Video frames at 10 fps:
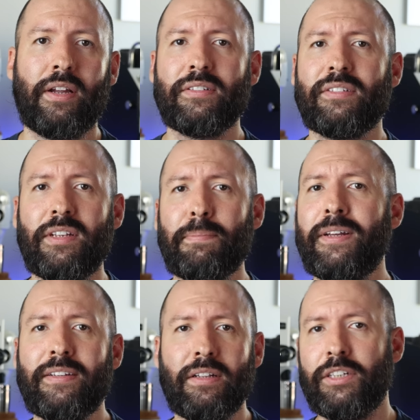And it's
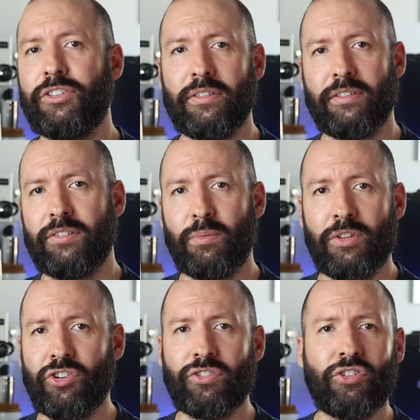simply delicious
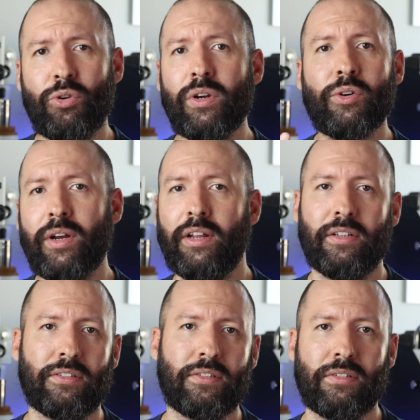with just two
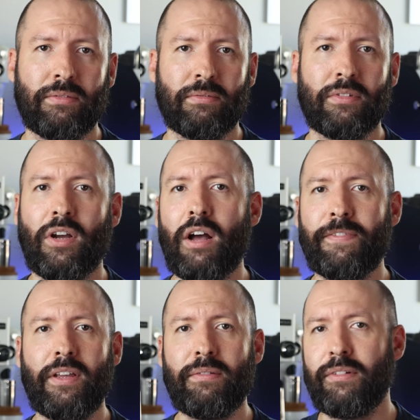ingredients,
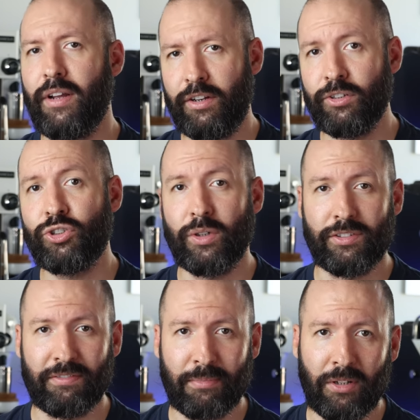coffee and your
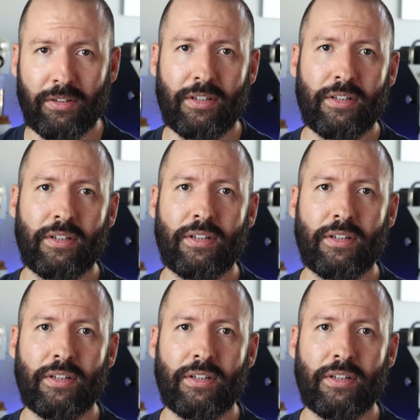choice of milk.